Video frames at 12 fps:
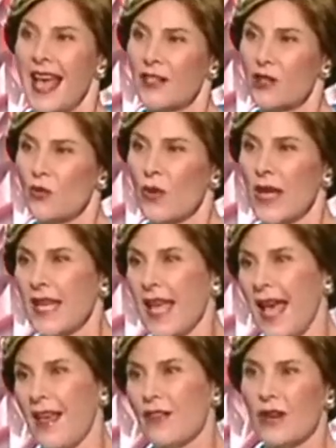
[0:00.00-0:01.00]
As we
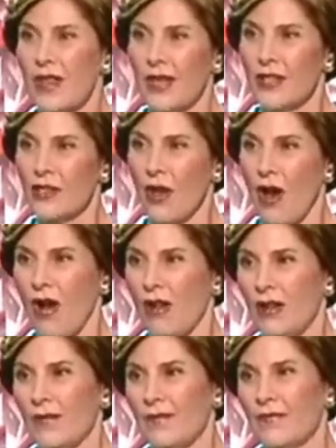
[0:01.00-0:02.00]
gather in this
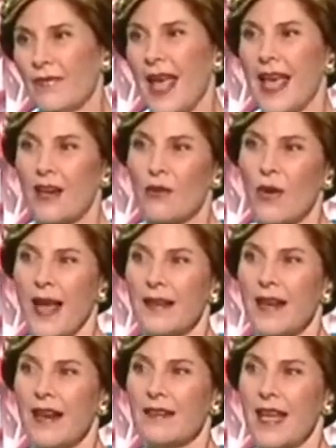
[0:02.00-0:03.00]
hall and
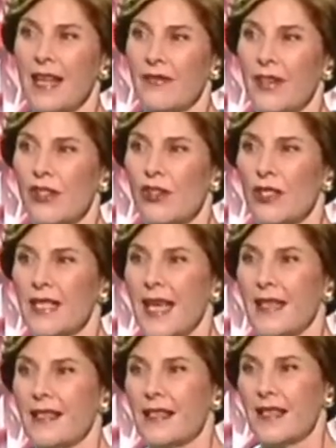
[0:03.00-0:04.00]
around our television
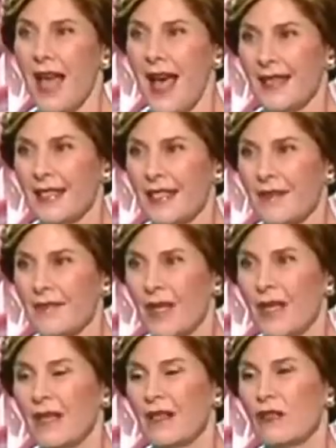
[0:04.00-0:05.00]
sets tonight,
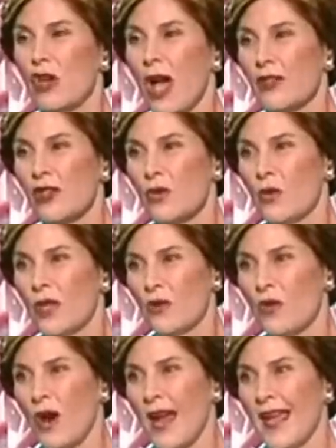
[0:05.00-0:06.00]
Joshua
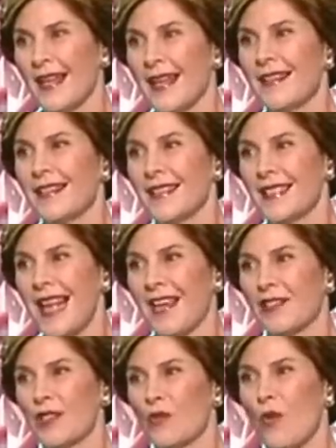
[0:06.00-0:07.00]
Crane
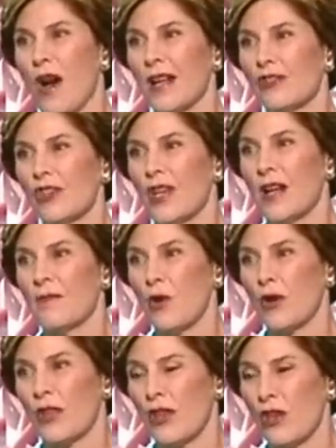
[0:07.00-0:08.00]
stands watch
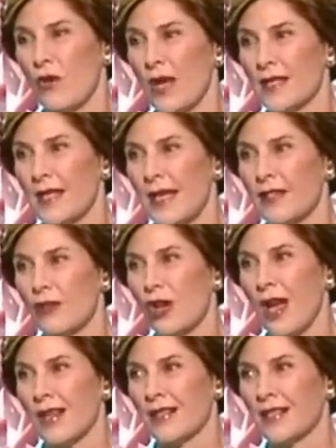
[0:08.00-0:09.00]
aboard the USS
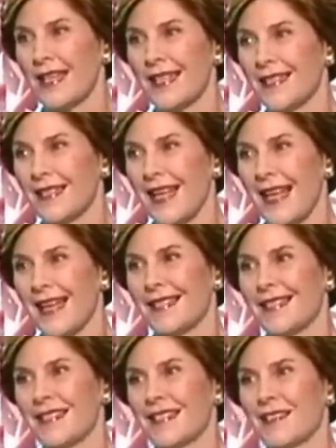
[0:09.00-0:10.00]
John C.
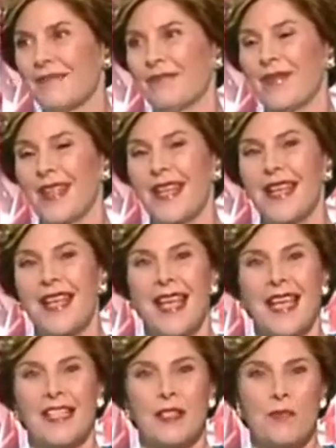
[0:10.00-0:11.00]
Stennis.
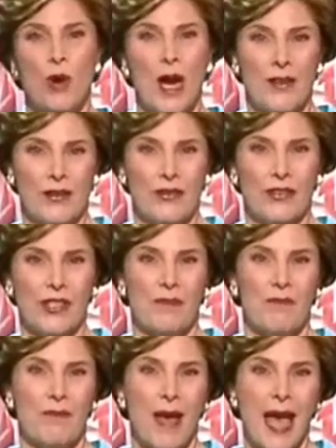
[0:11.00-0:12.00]
His brothers,
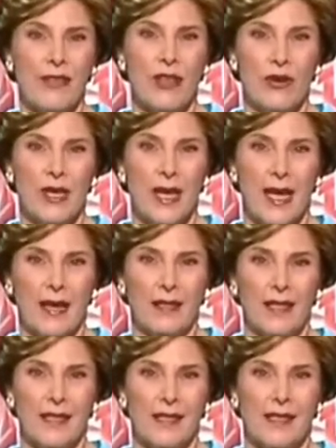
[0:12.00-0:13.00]
Matthew and
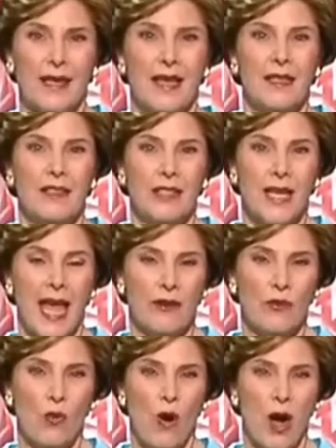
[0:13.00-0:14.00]
Nicholas,
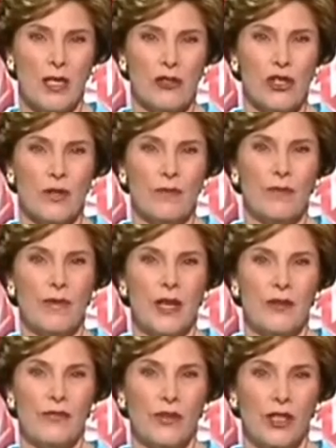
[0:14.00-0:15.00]
stand watch
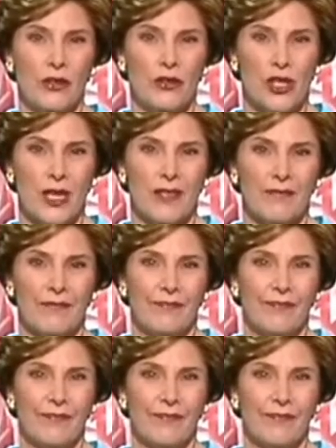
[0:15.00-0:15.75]
near Pelusia.